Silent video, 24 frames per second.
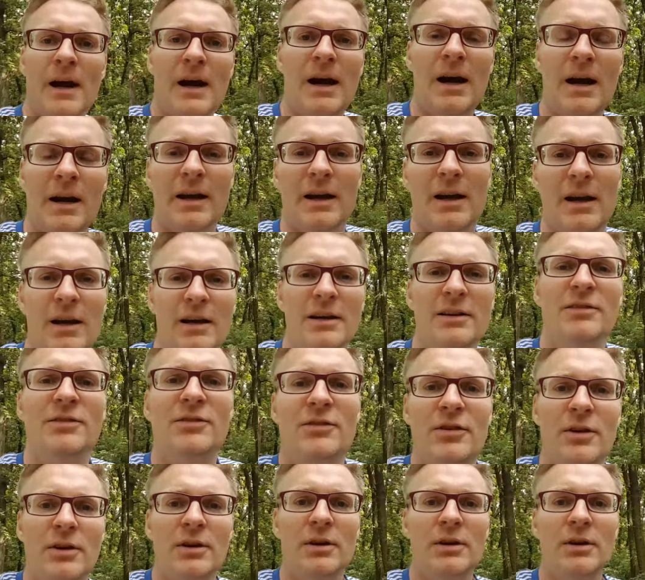Hi
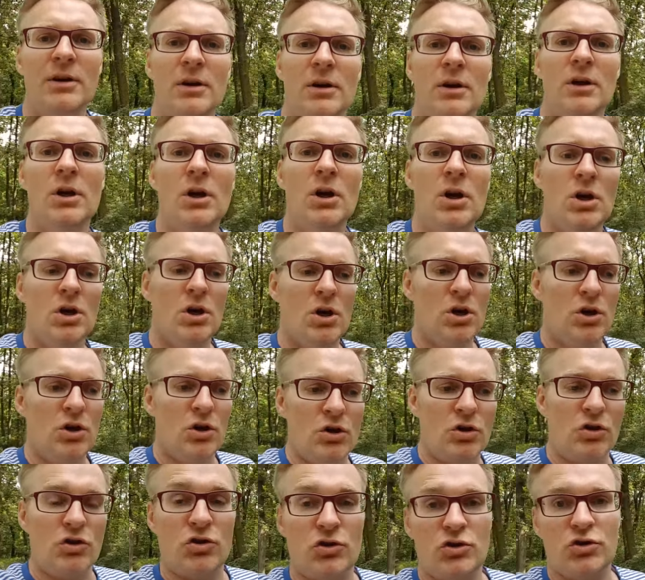guys.
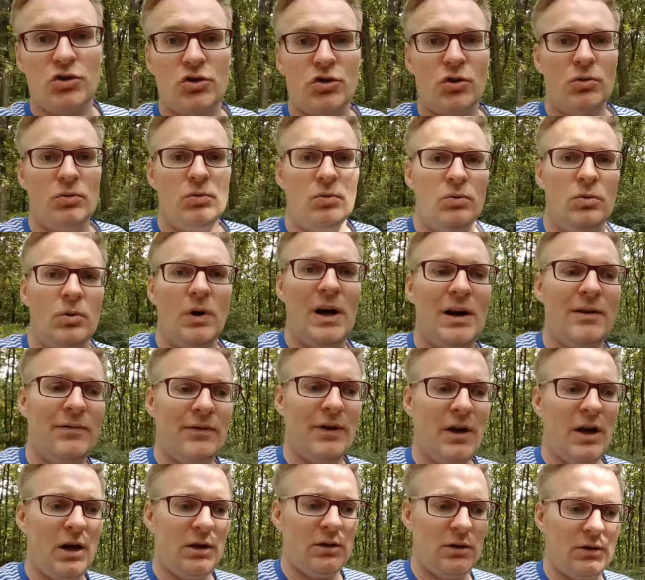So
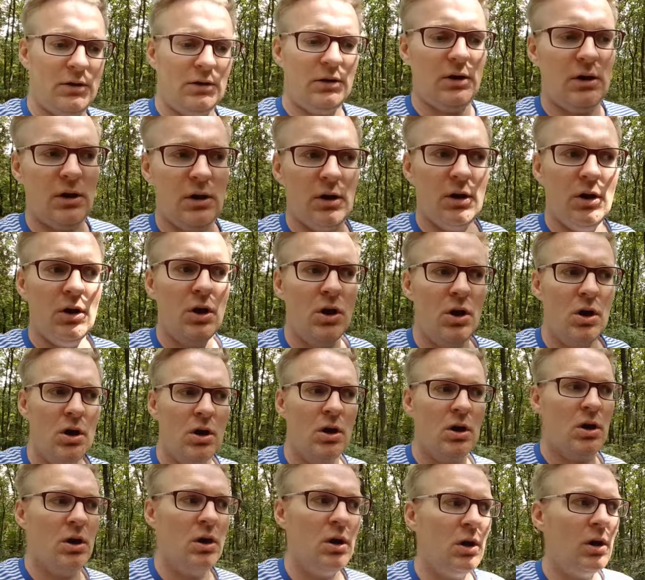I
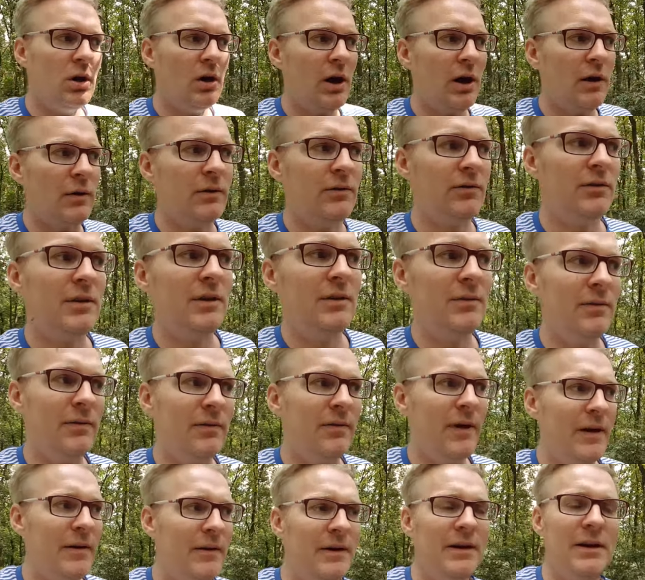received
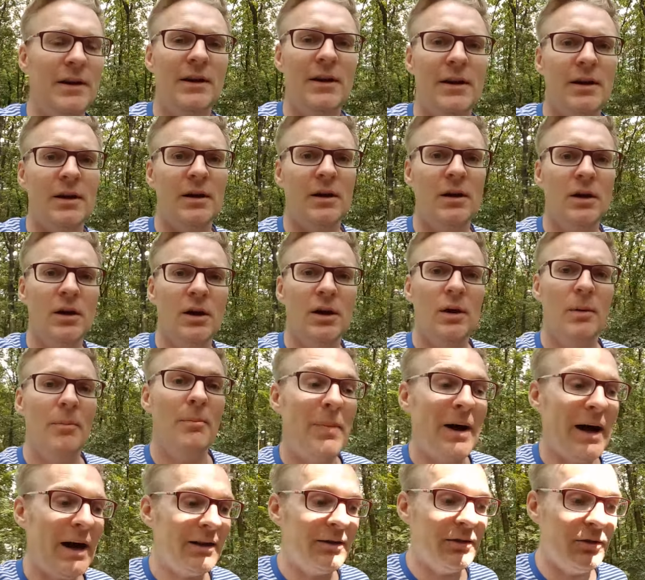very
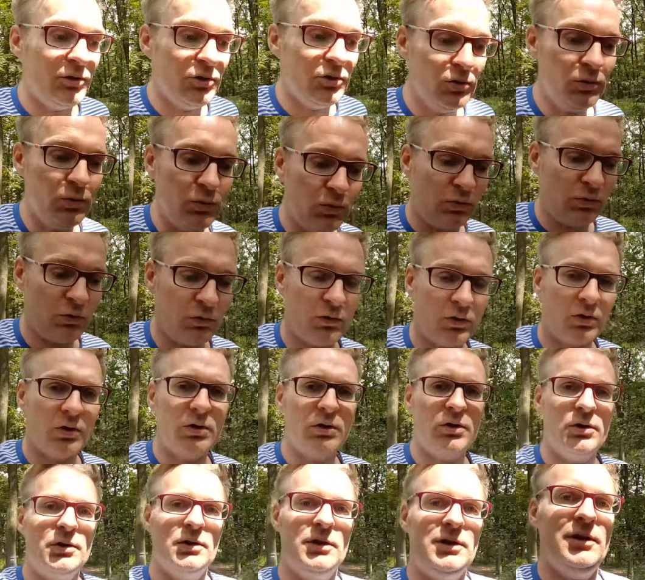bad news
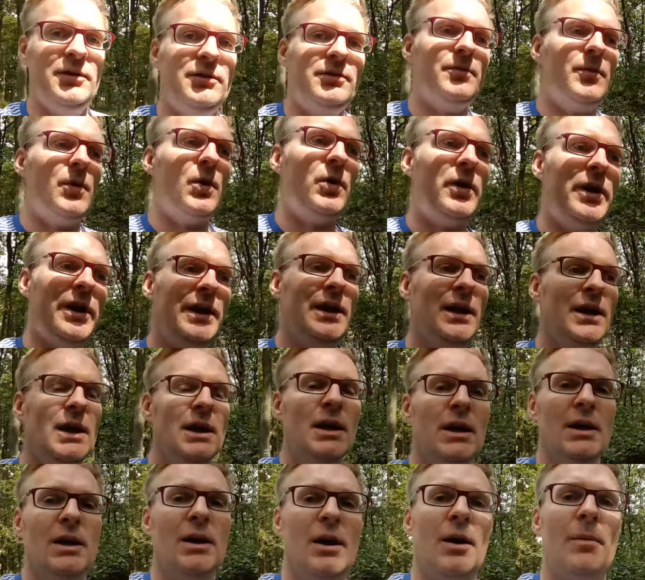this morning
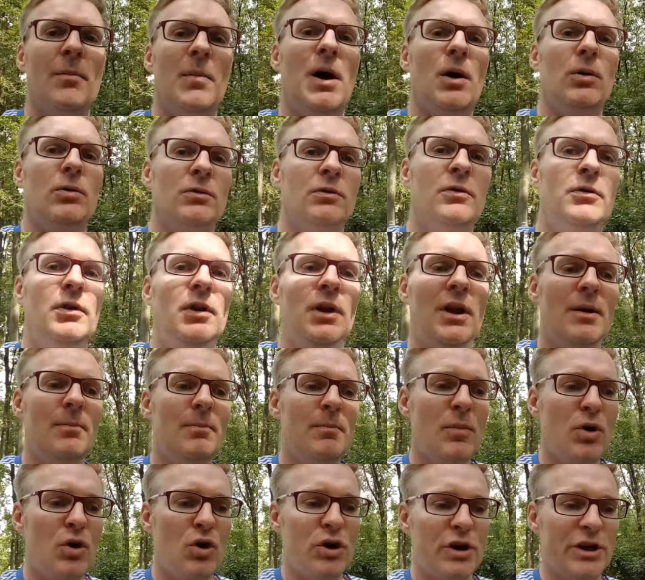about the
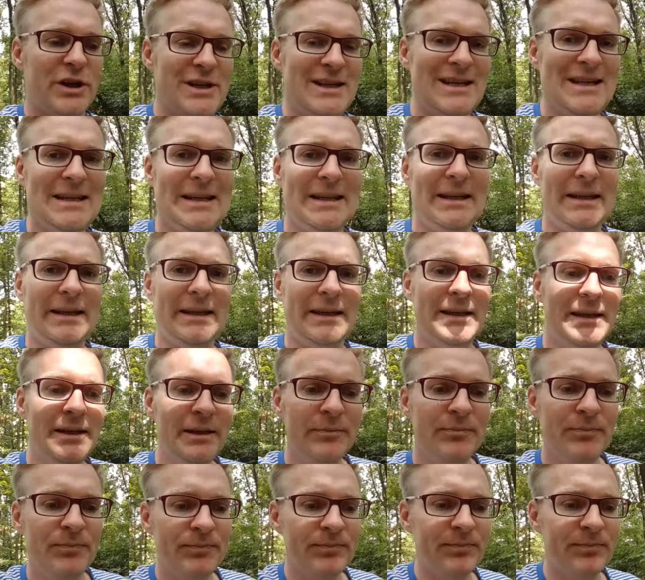Lamborghini.